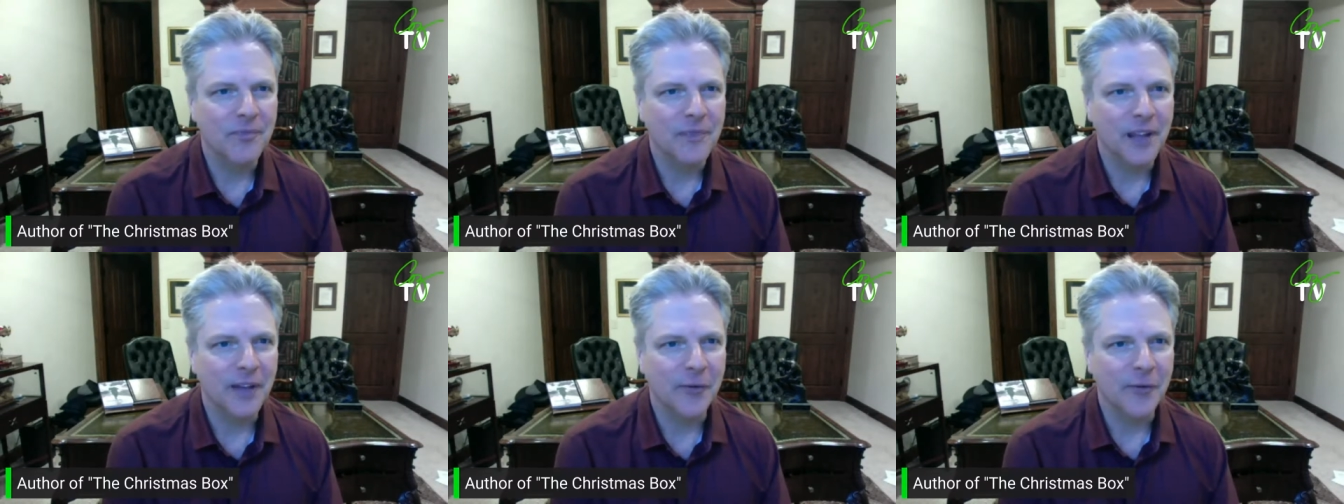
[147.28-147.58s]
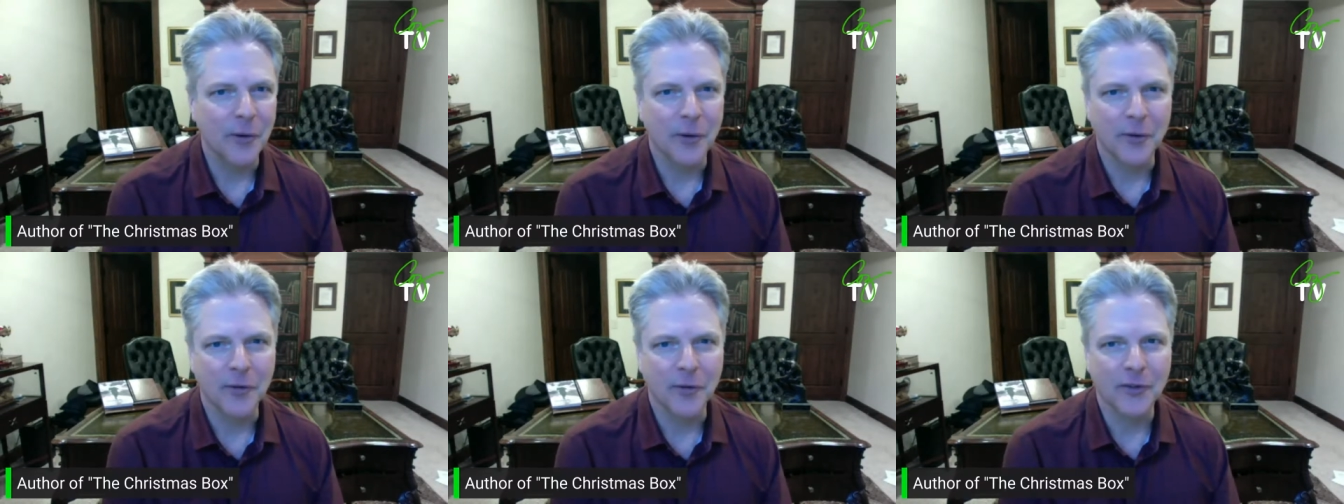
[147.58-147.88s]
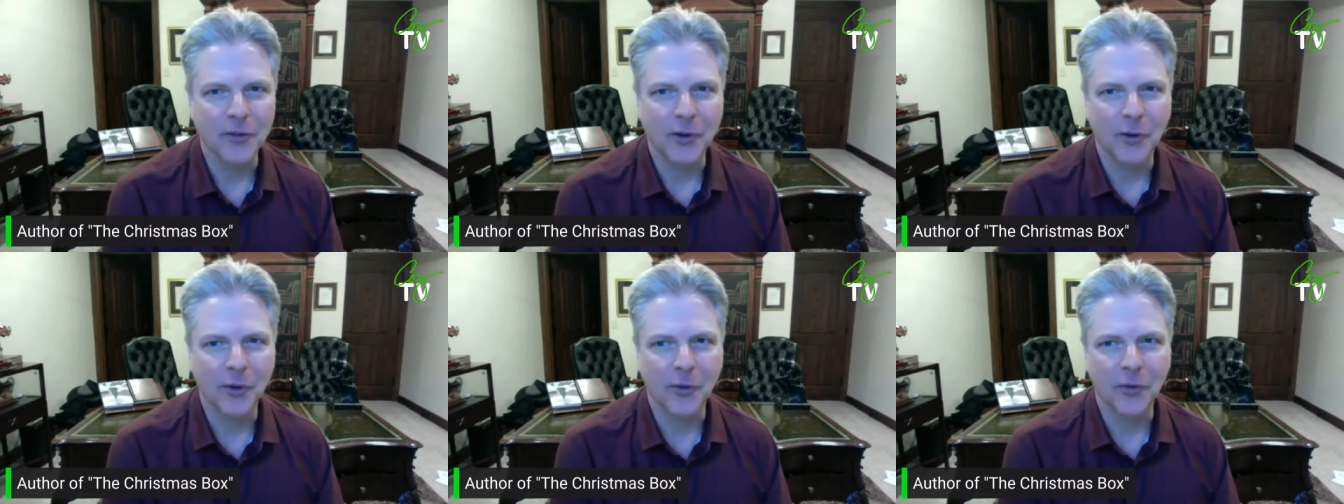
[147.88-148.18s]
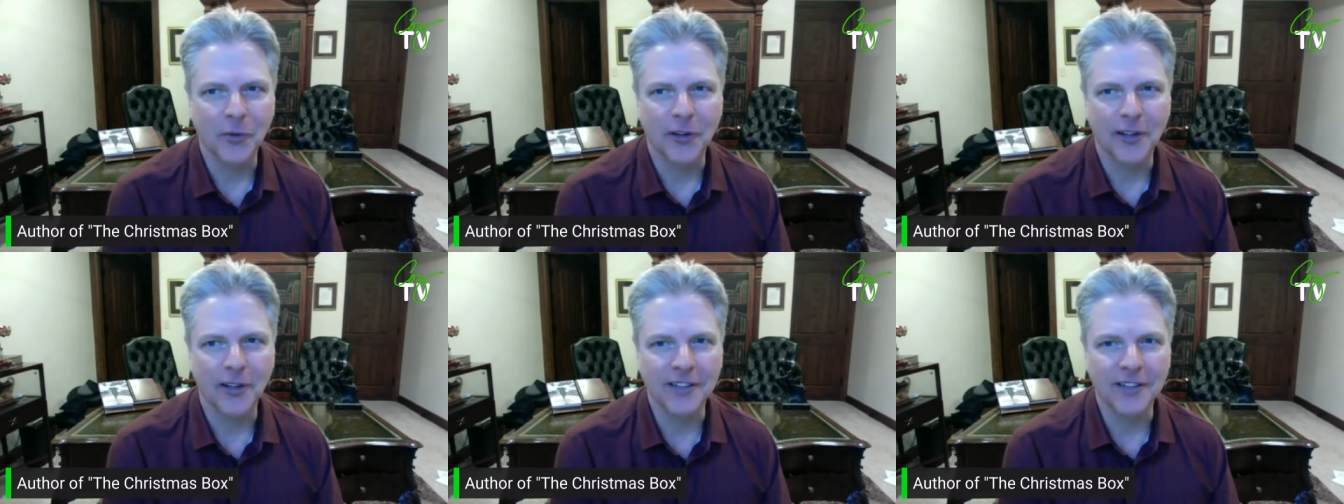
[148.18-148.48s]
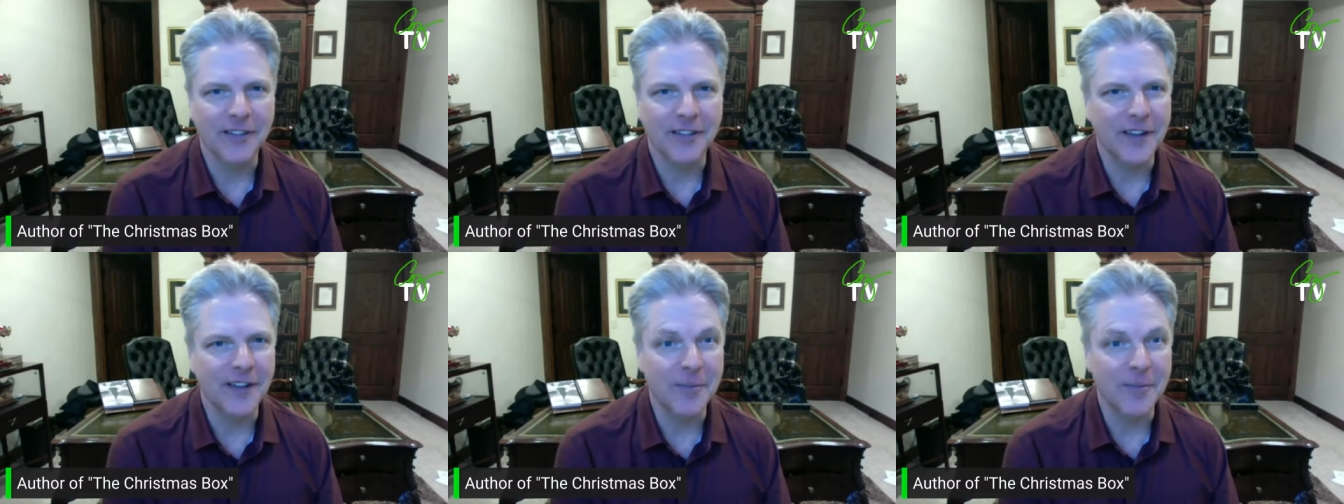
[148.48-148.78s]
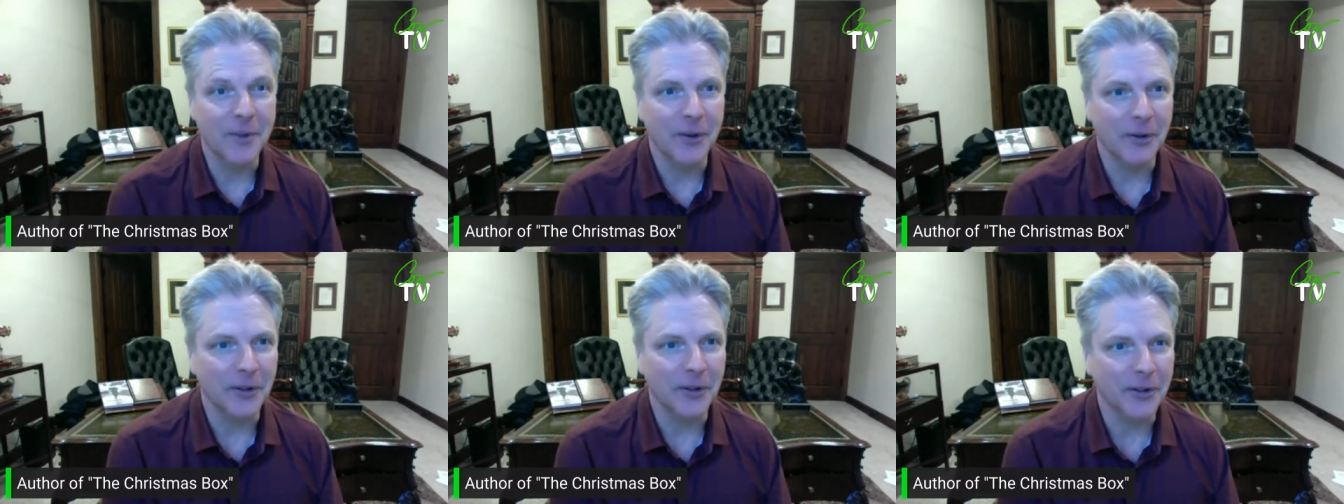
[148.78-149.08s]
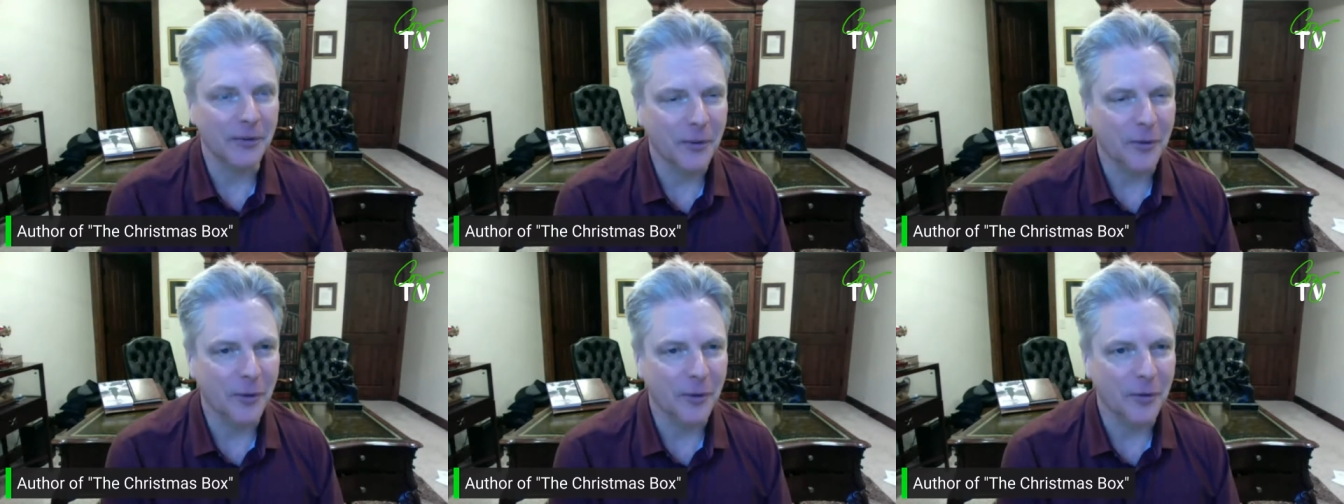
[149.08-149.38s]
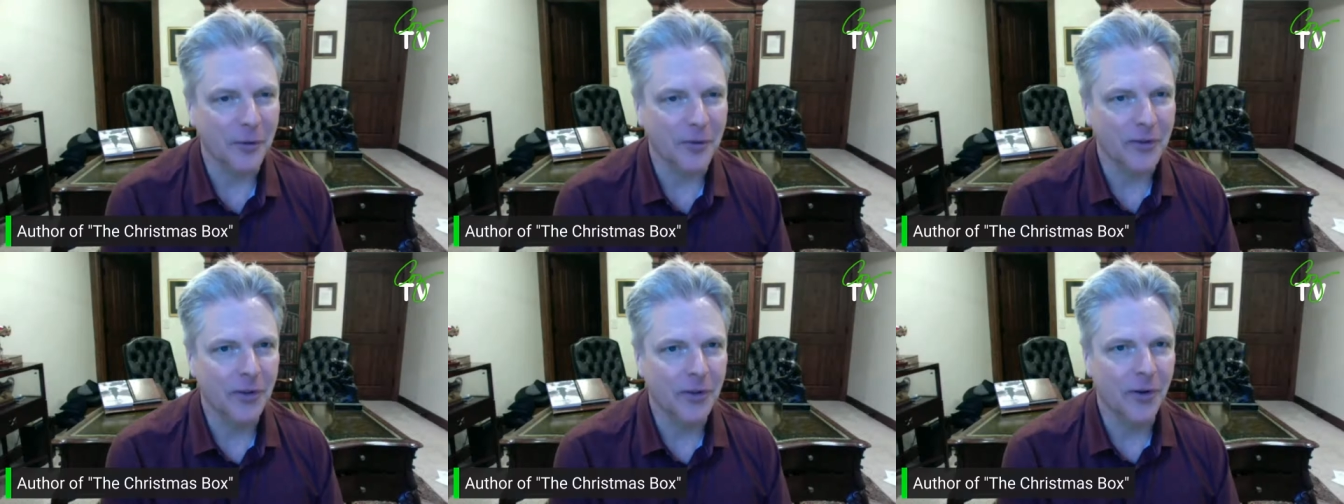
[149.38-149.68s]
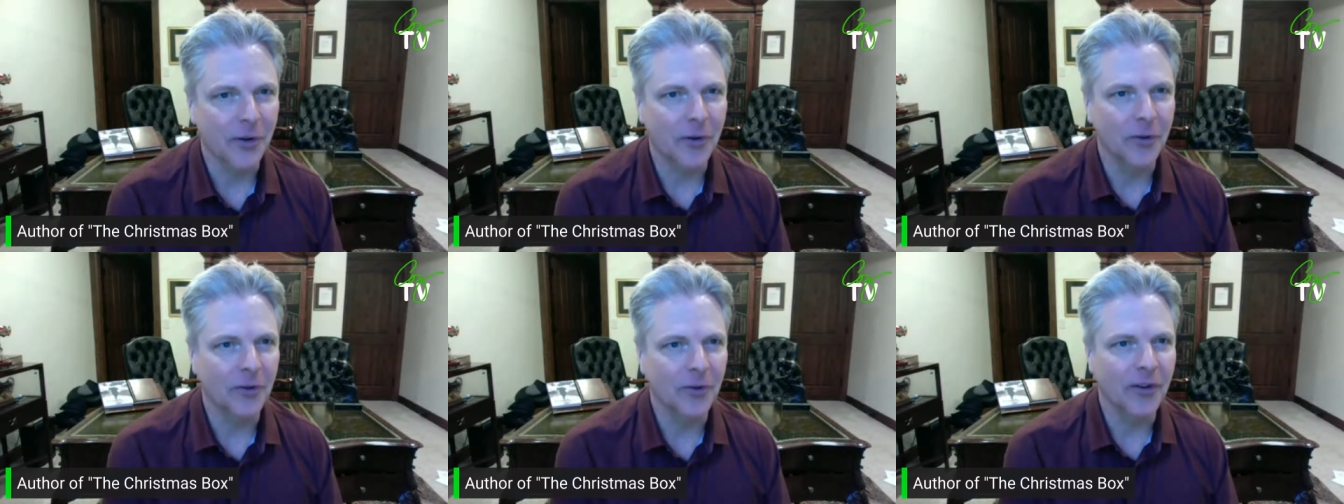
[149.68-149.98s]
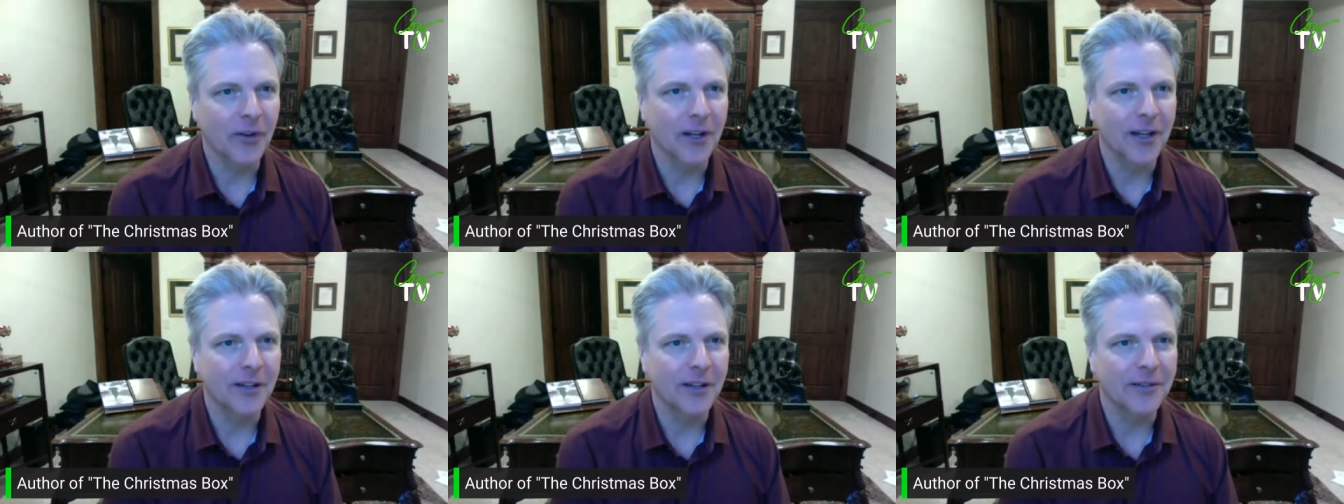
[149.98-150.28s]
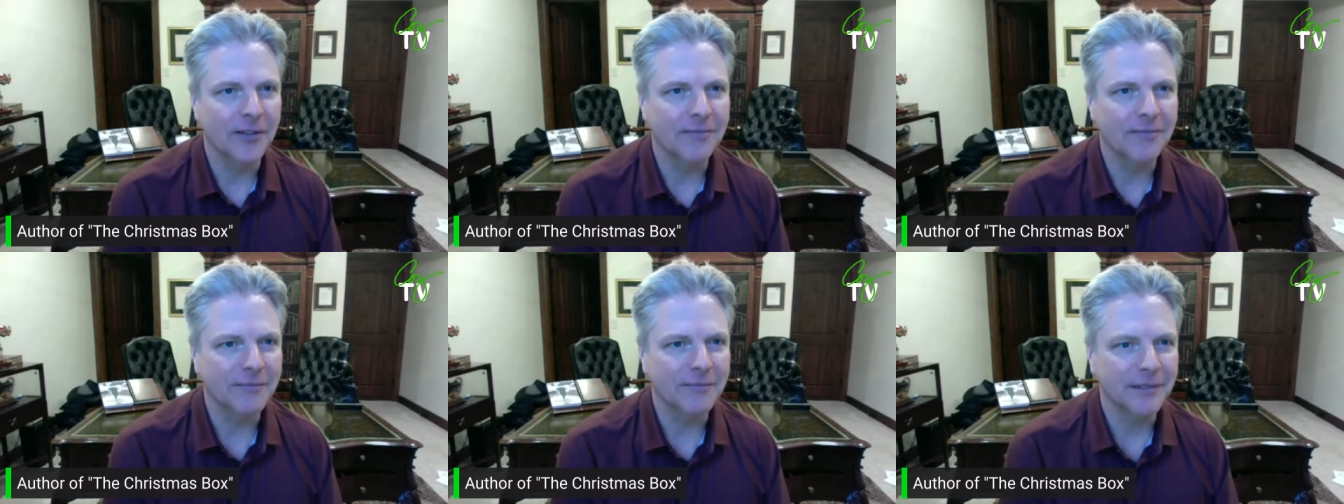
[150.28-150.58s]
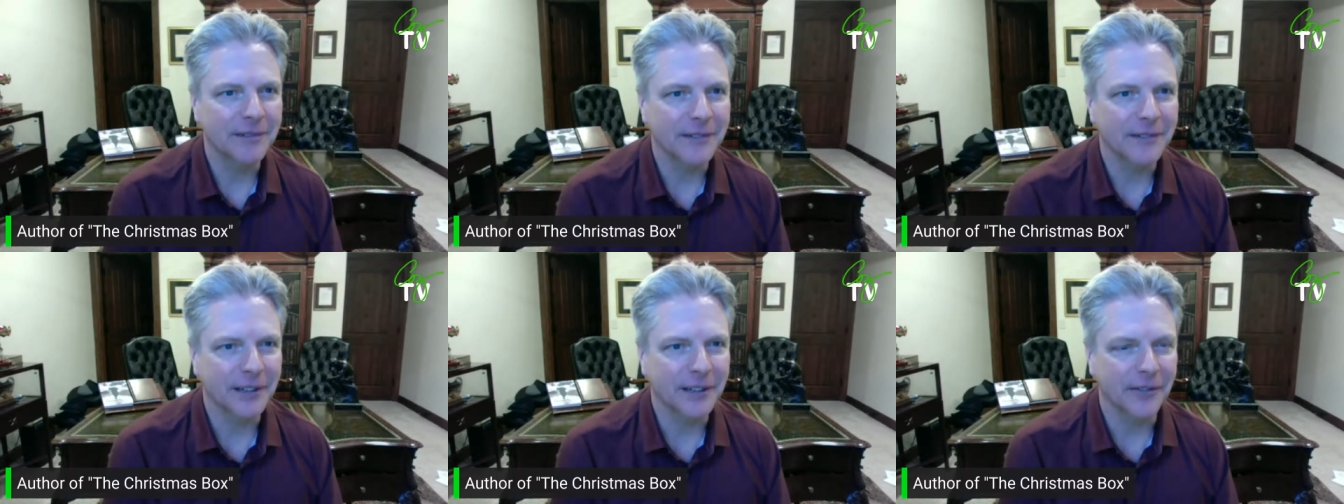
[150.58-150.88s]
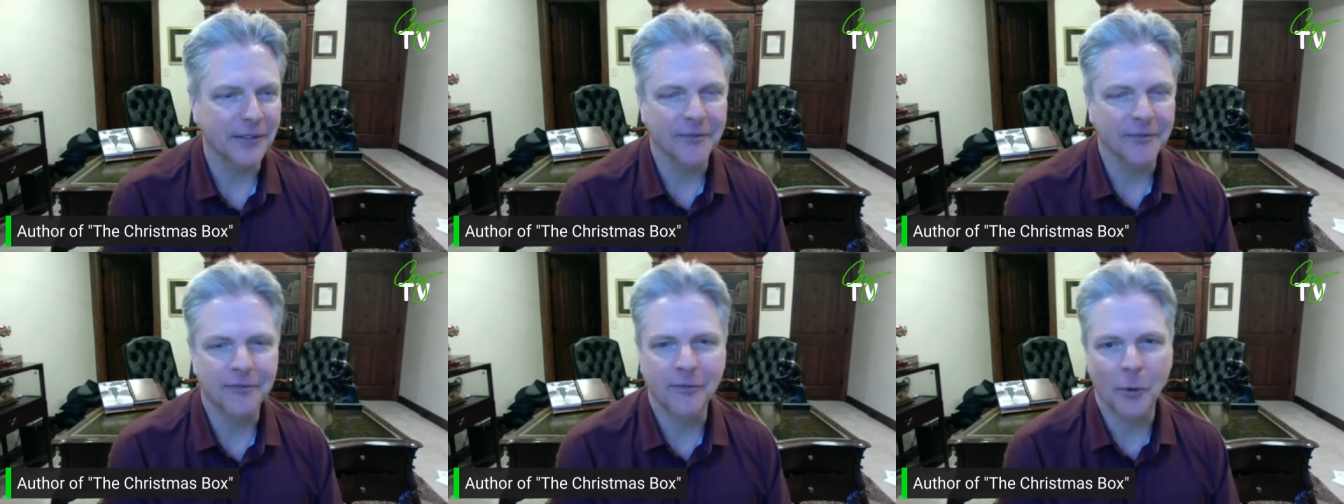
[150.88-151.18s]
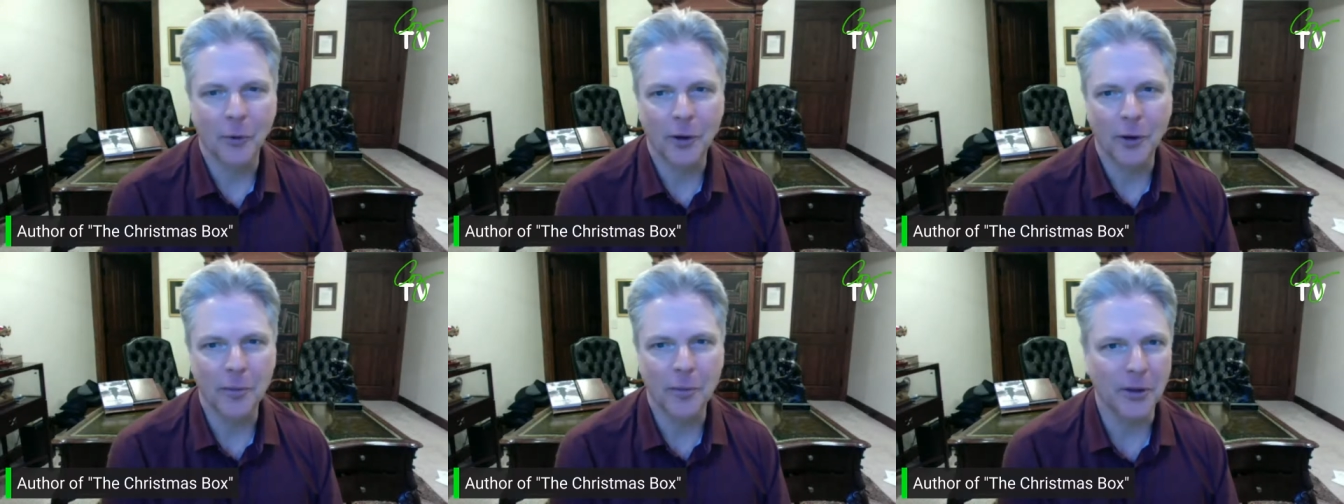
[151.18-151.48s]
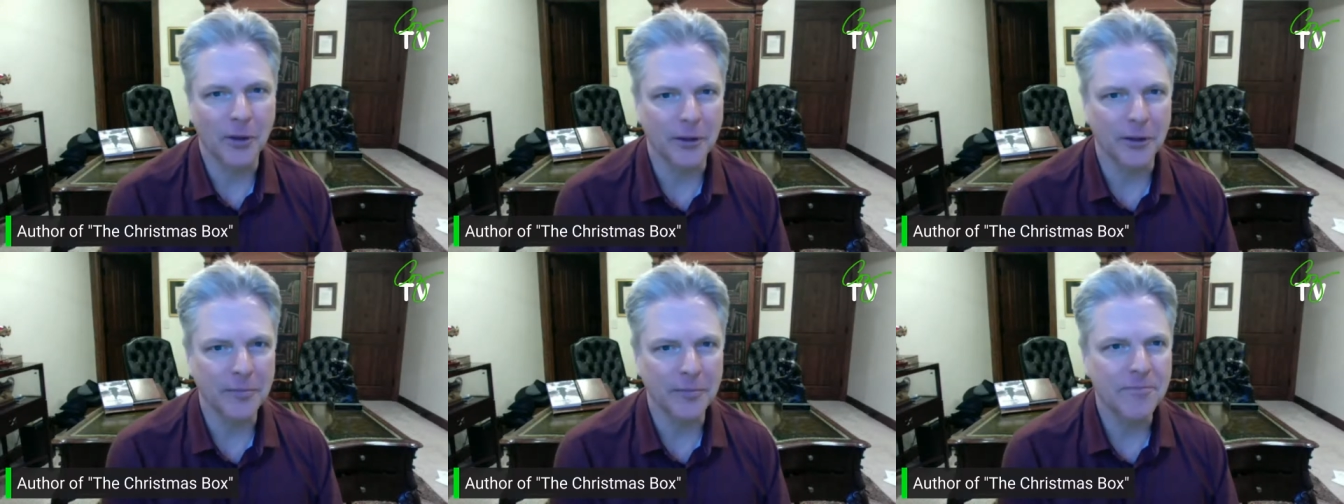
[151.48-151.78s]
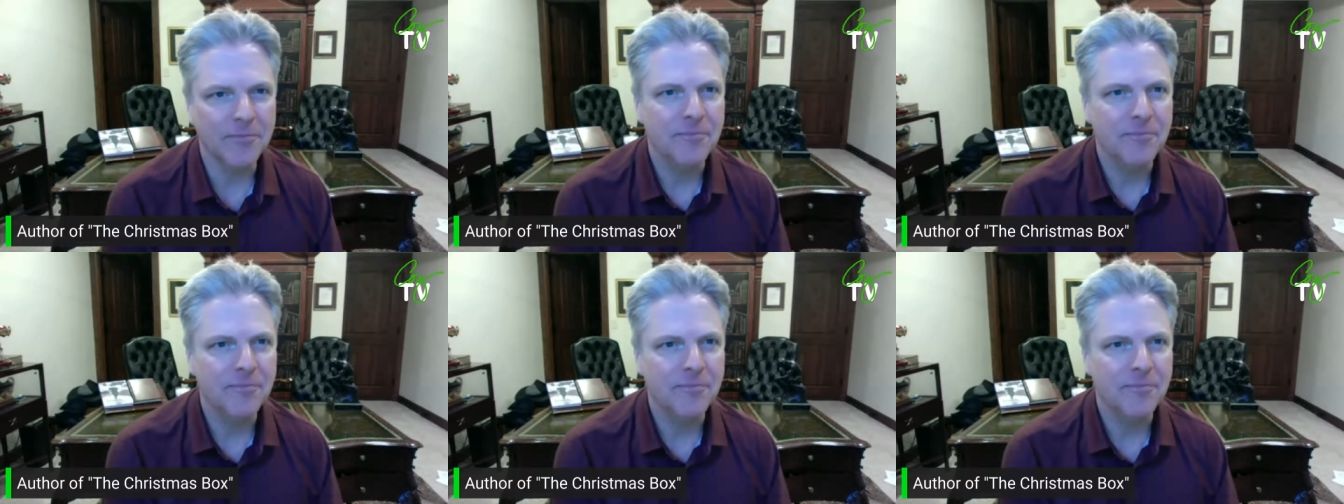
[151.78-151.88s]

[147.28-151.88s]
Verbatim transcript: if we would have sold uh, instead of 8 million, if we would have sold uh, 40 million.